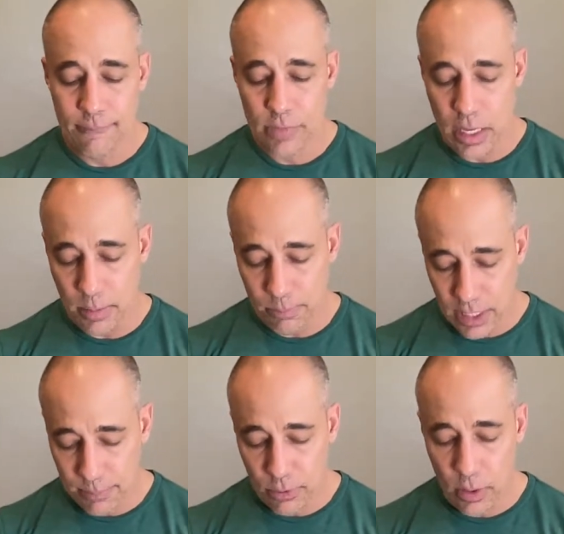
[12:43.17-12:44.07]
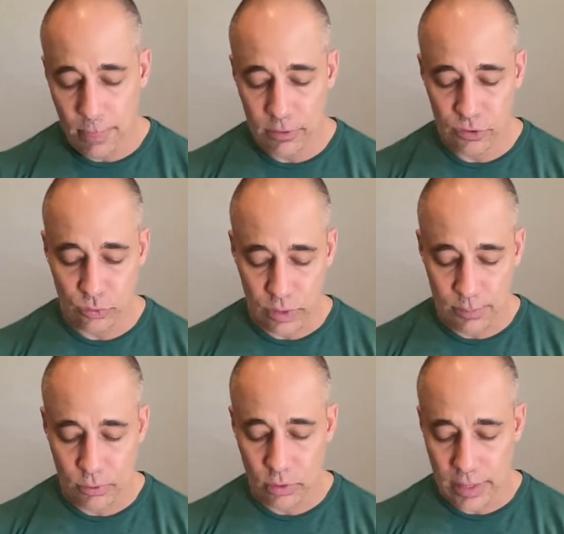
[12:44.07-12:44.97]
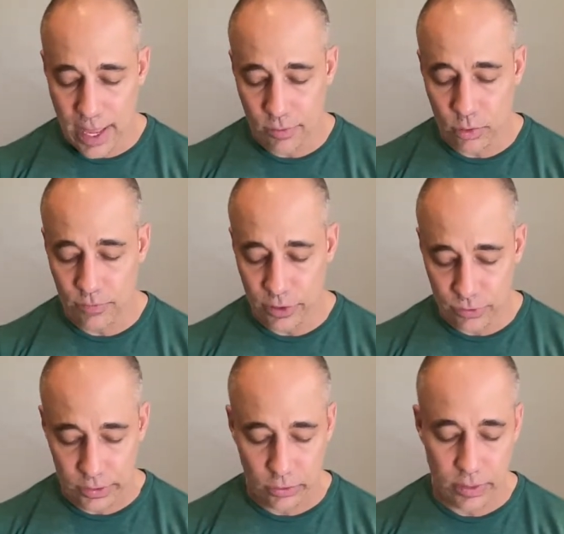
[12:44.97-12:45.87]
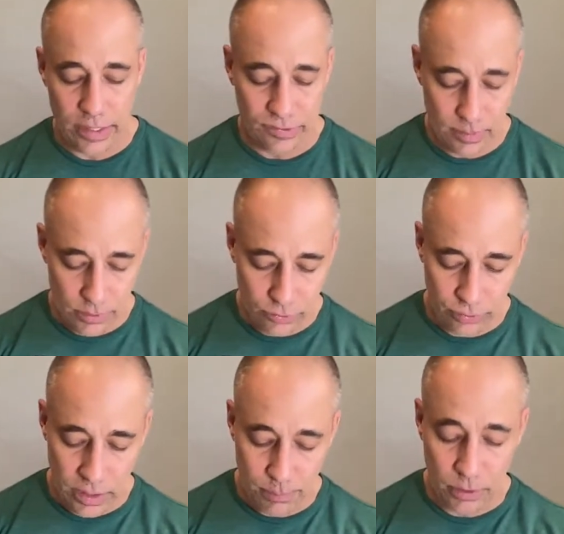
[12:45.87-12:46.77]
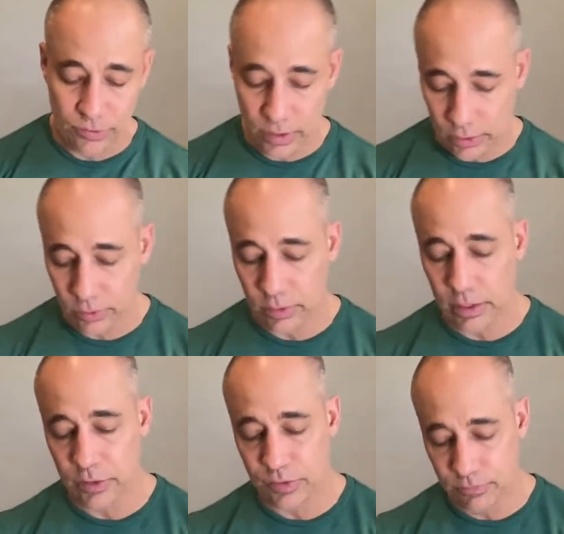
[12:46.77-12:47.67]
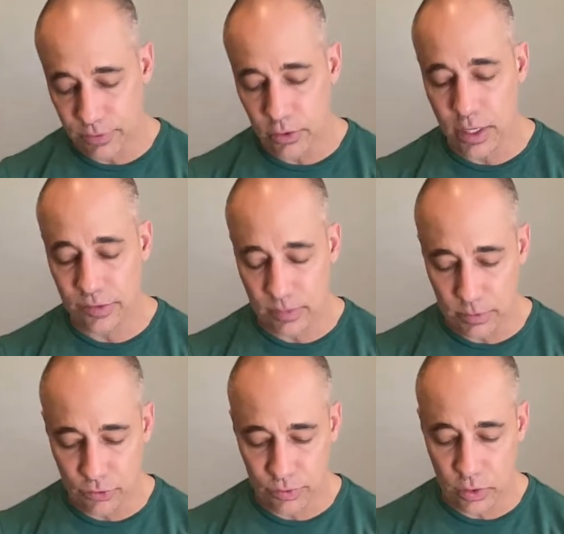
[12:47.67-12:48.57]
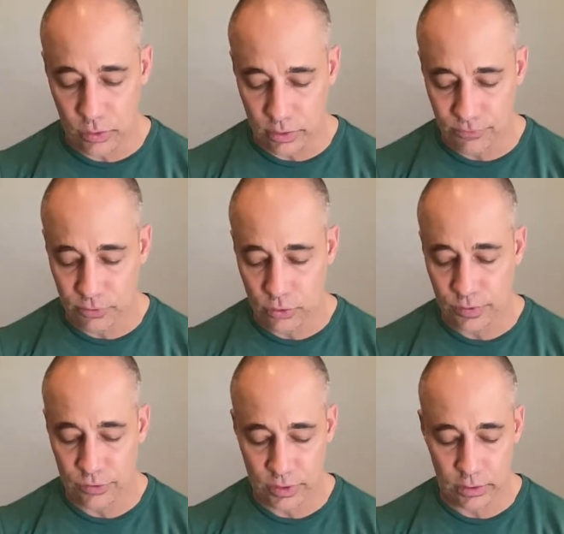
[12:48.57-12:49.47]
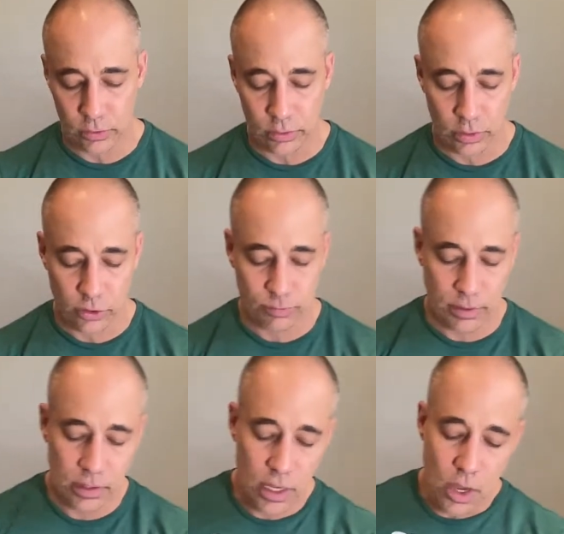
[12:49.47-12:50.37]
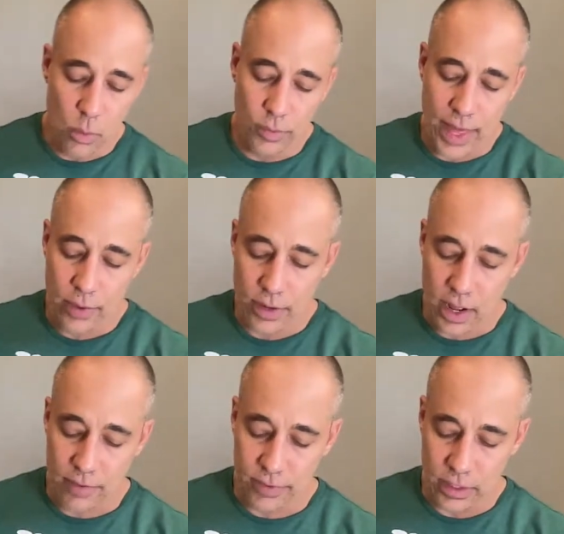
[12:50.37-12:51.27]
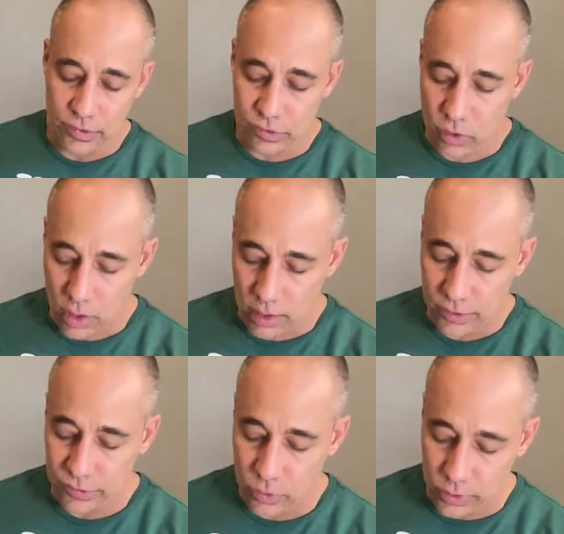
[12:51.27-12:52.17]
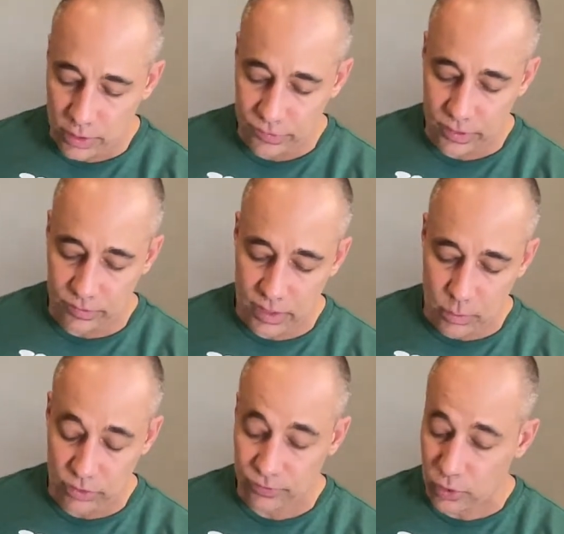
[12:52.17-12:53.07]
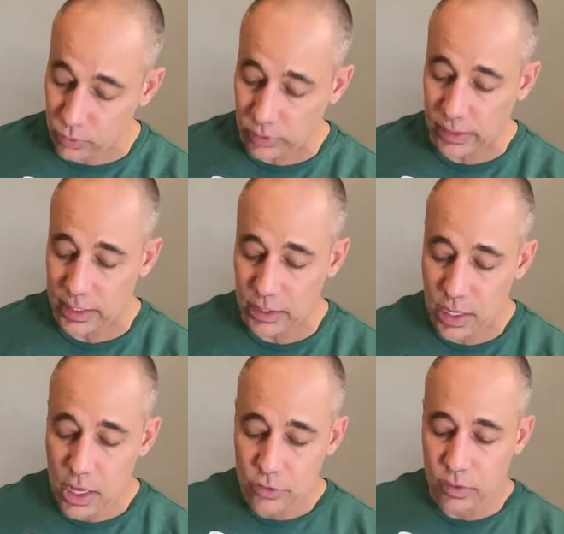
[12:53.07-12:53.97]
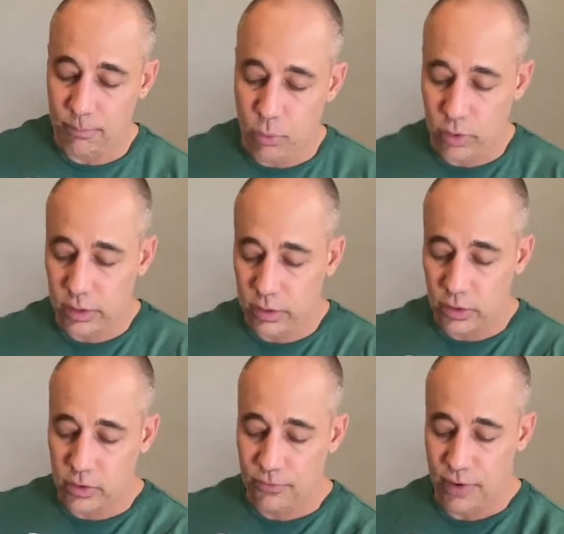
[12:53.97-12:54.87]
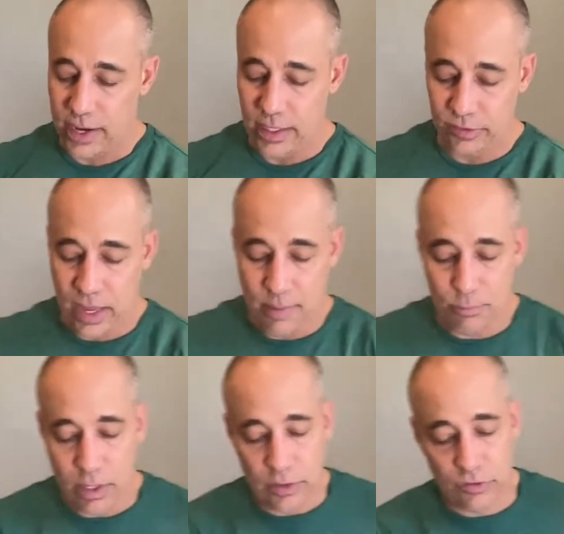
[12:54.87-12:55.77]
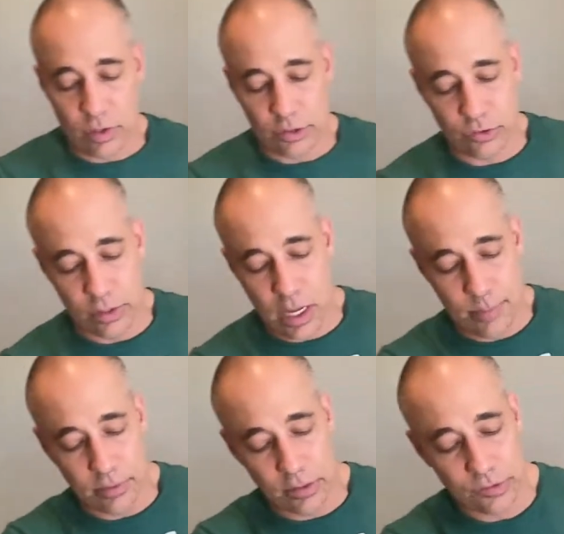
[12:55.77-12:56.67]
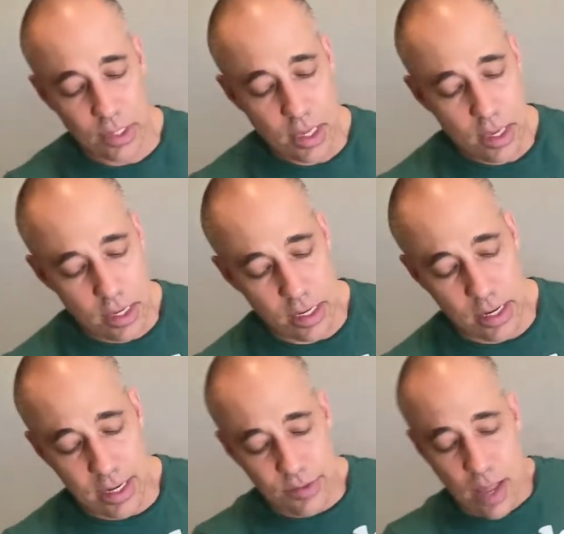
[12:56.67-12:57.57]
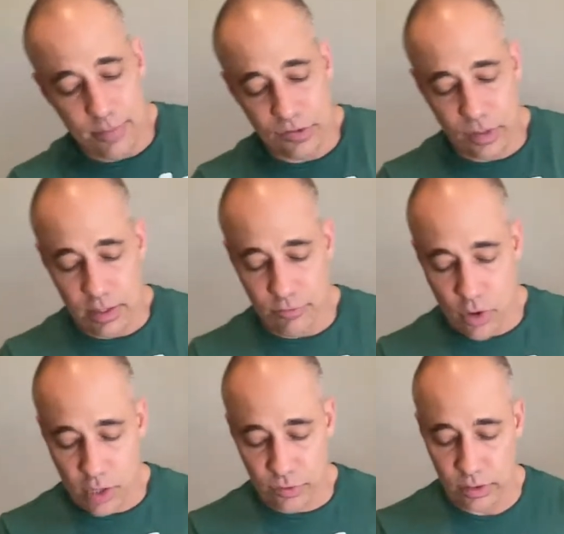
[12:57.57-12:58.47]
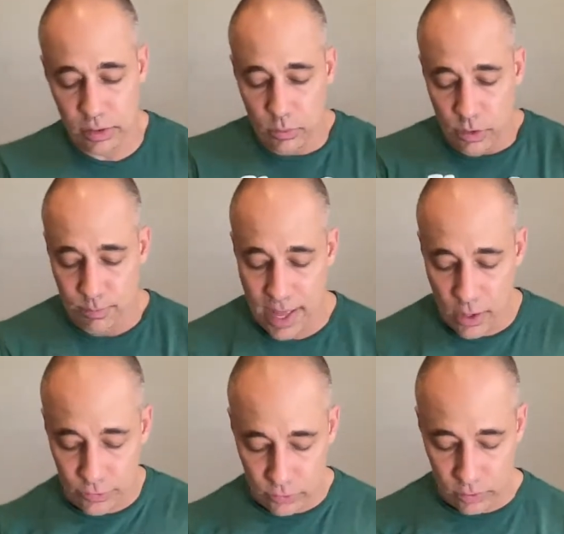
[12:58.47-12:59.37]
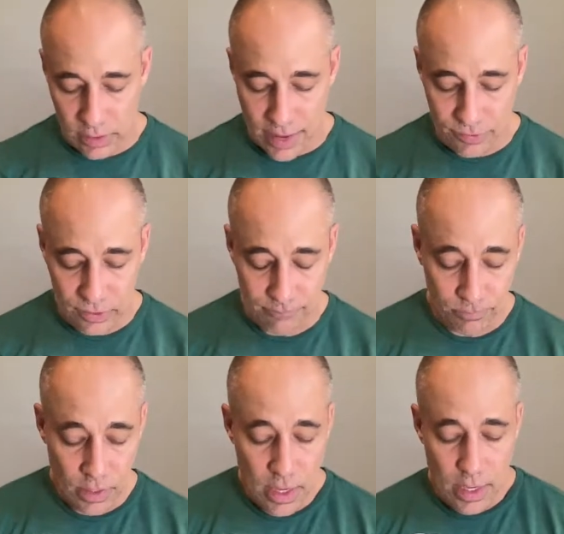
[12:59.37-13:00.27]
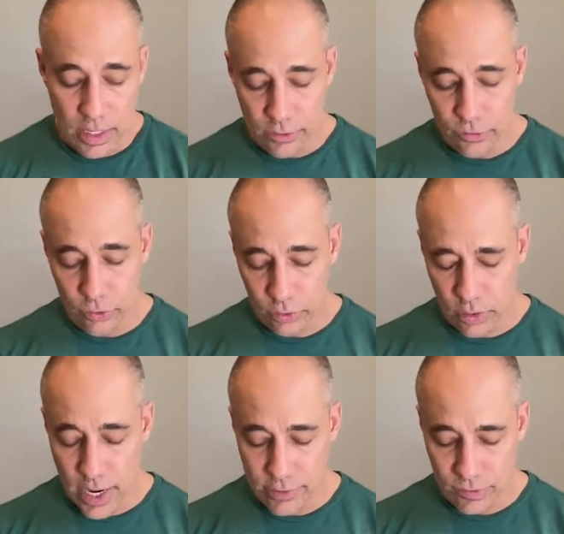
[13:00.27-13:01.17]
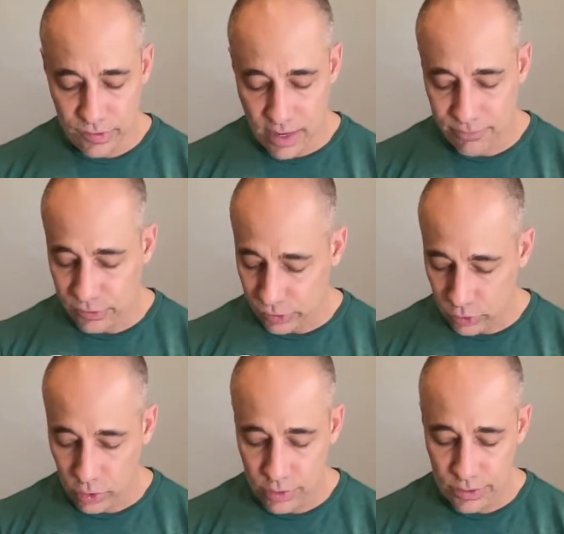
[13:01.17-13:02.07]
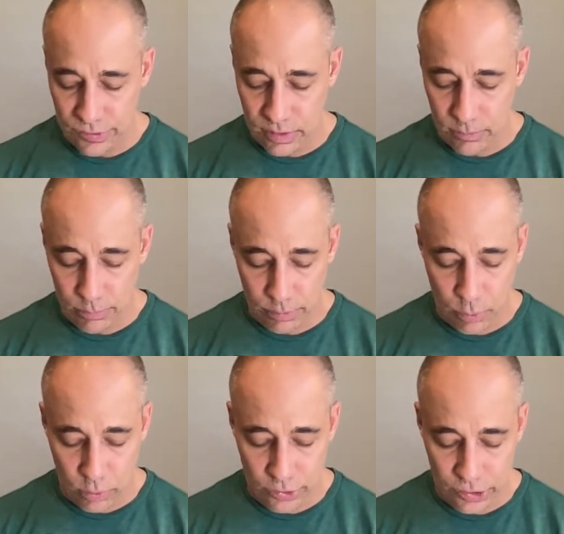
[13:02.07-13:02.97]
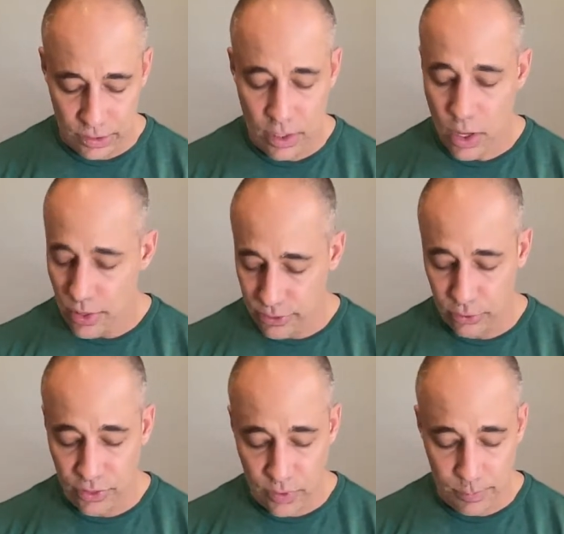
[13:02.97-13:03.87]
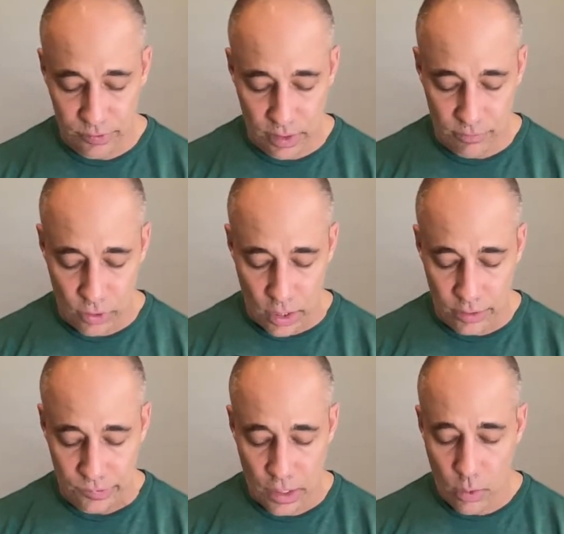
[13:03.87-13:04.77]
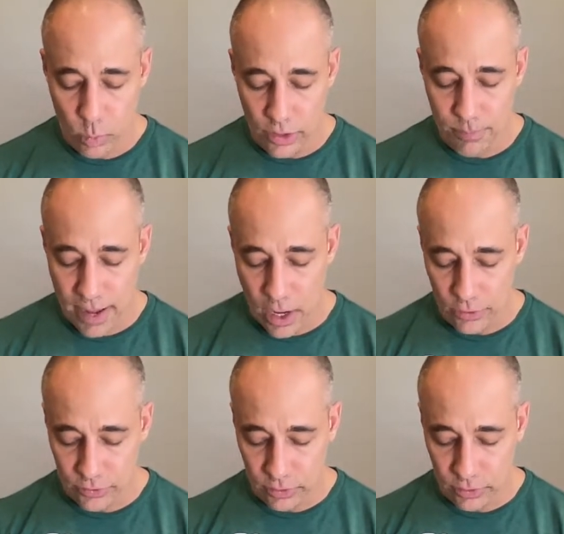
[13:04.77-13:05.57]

in people, cerebral lateral ventricular asymmetry, particularly severe asymmetry or diffuse ventricular enlargement without obvious cause noted on CT, was further related to important clinical findings and brain structure anomalies. In an anatomic study of dogs with palatal clefts, internal hydrocephalus occurred in a similar proportion, 33% of dogs with palatal